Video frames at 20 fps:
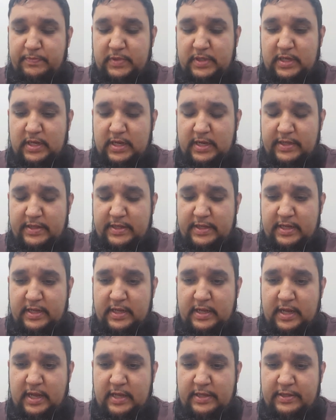guy
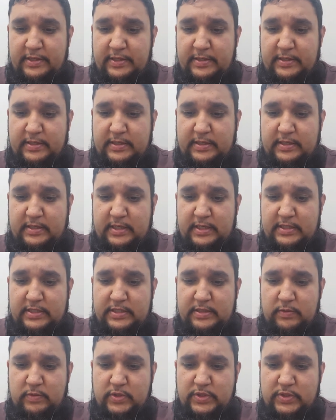there, and the
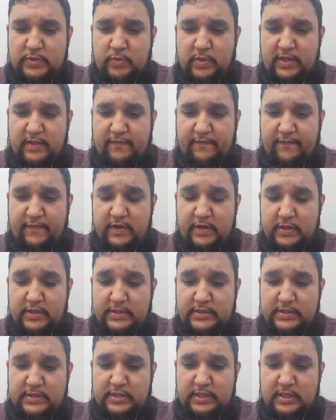teacher was with
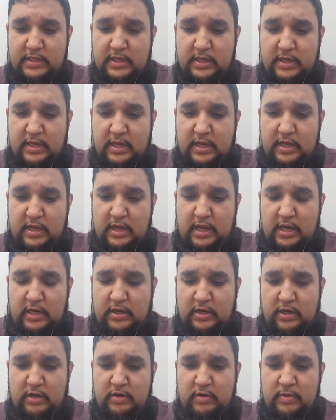first. I
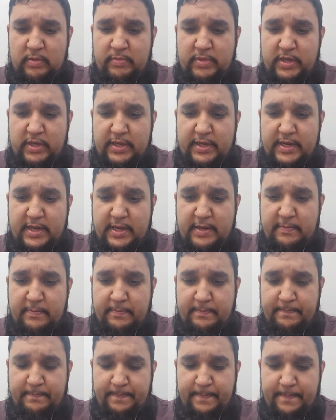can't remember her name,
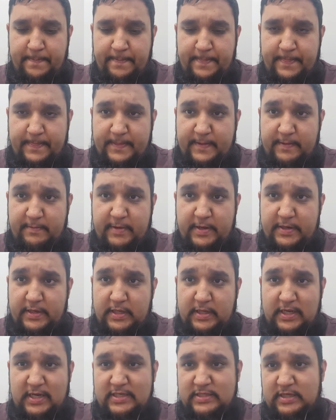to be honest.
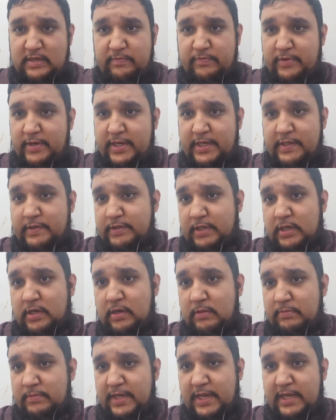Like I said, brain injury.
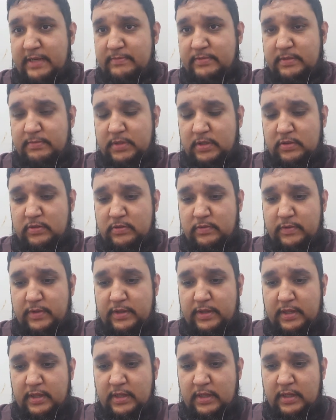Names I'm not good
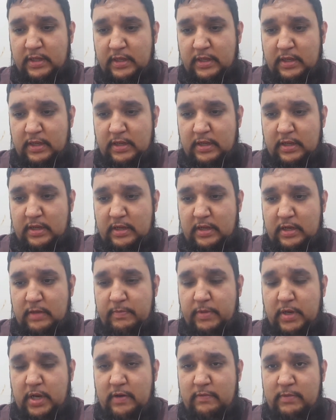with,
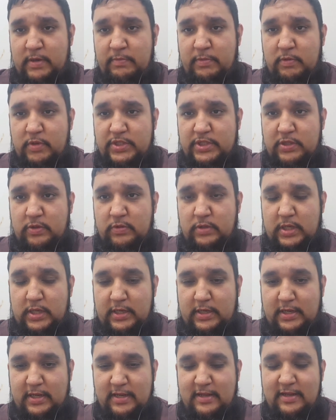but I remember what she looked